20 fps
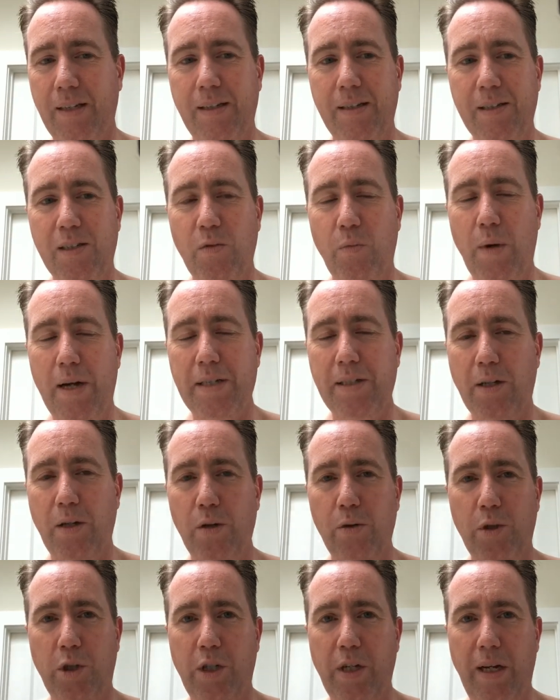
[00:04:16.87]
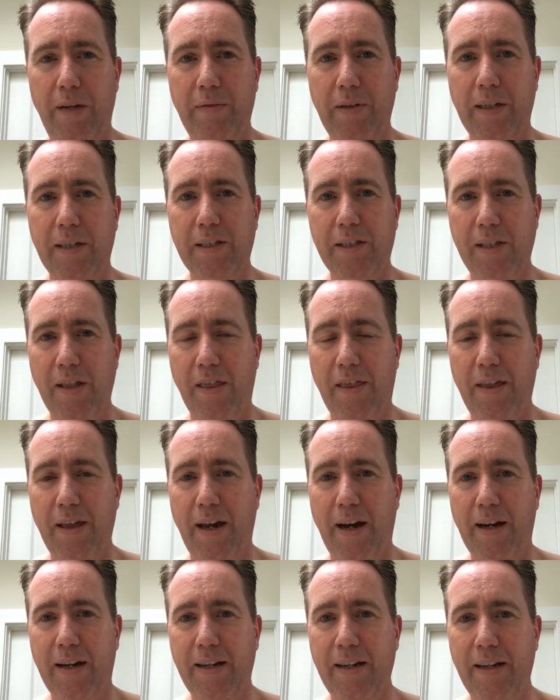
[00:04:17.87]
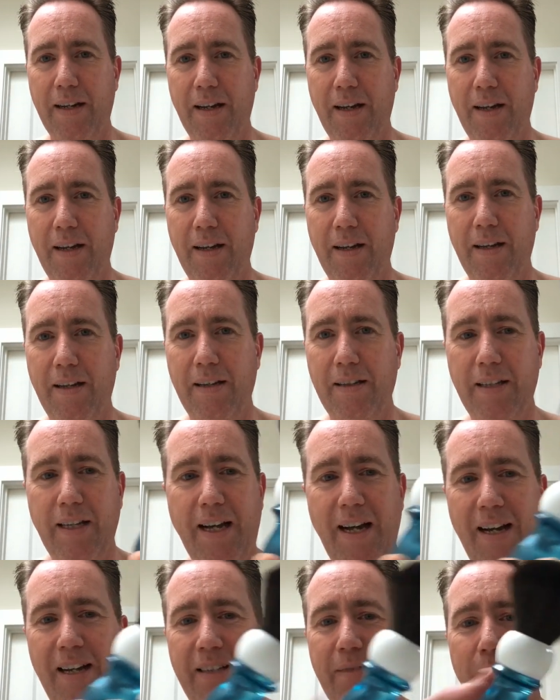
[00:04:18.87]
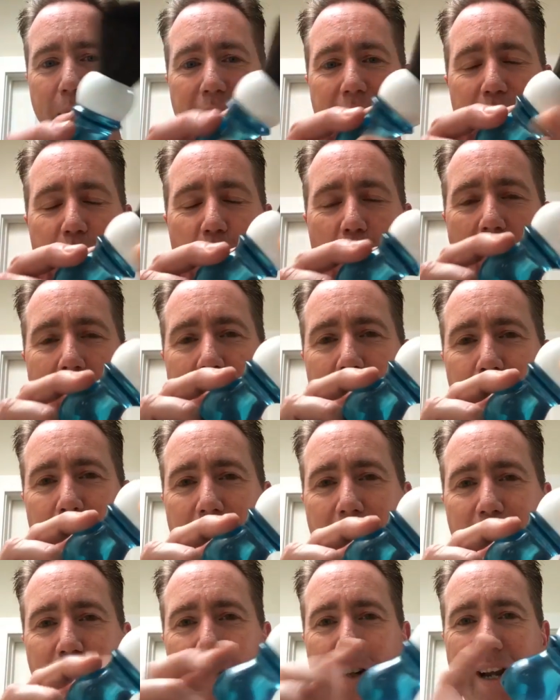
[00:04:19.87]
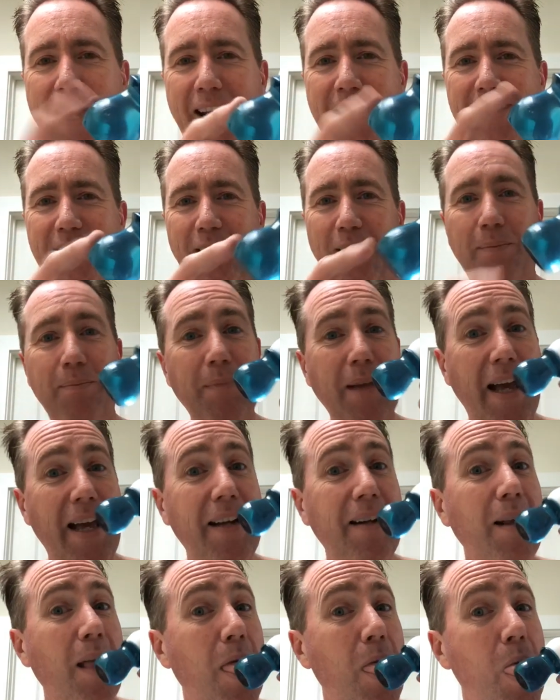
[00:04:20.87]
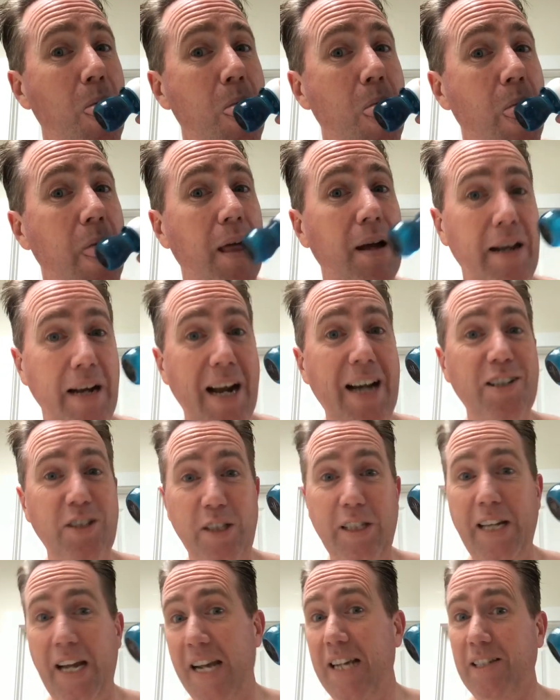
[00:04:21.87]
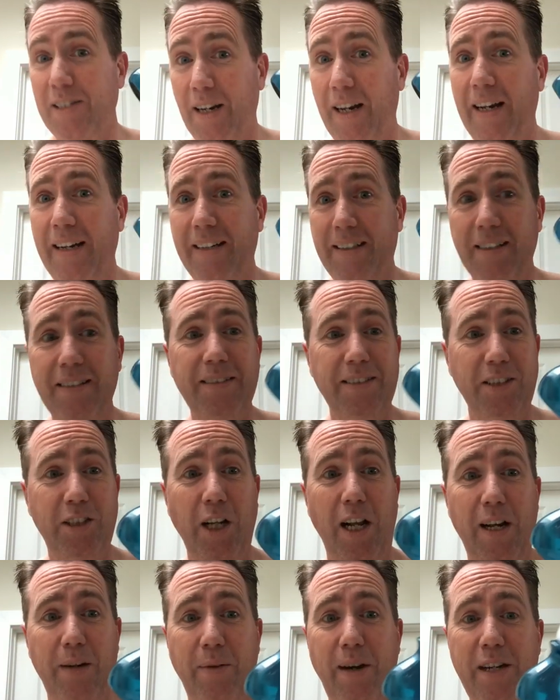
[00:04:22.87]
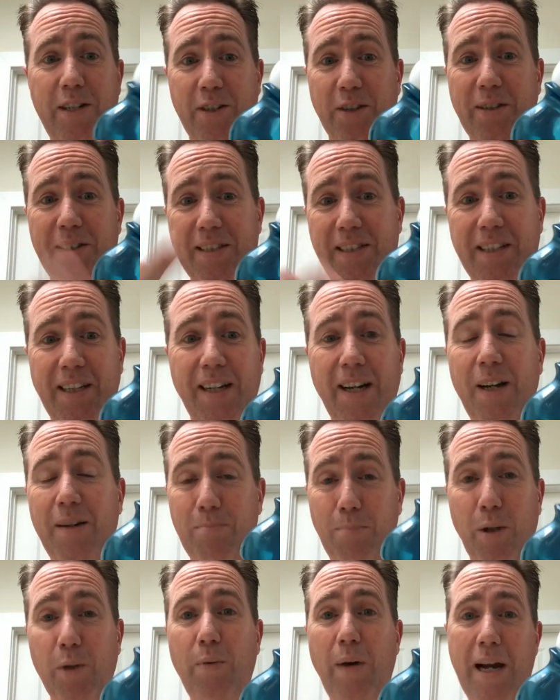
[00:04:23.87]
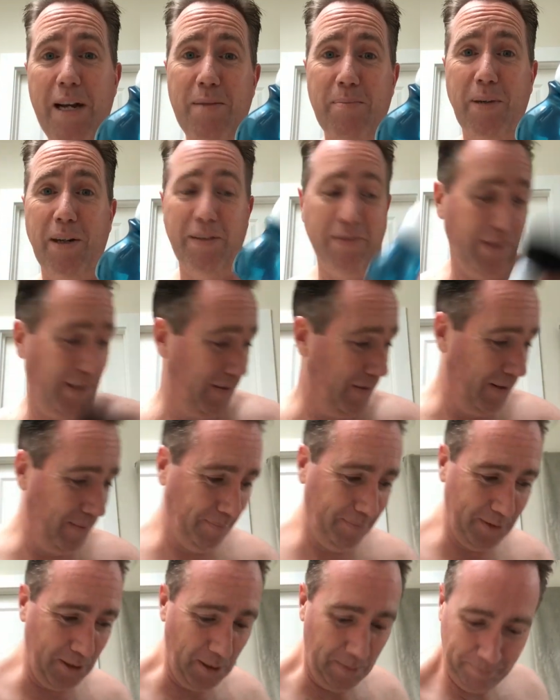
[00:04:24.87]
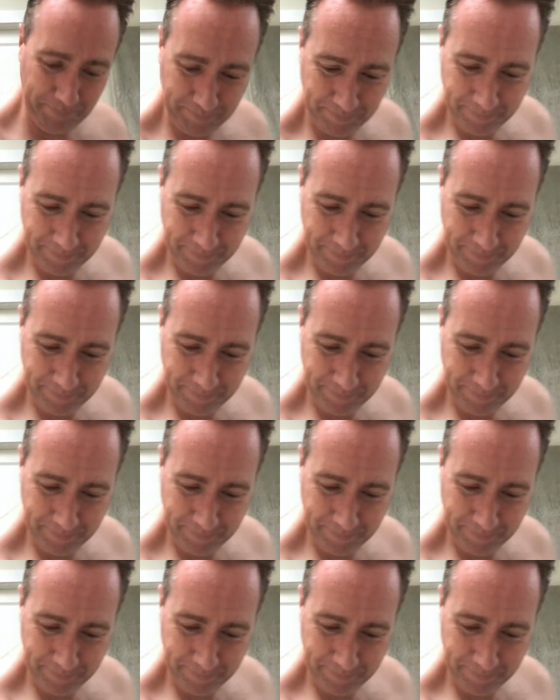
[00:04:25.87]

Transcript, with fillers: is the West Coast Shaving Synthetic. The kind with the Jolly Rancher handle. And it actually tastes like Jolly Rancher. It's a blue raspberry flavor. So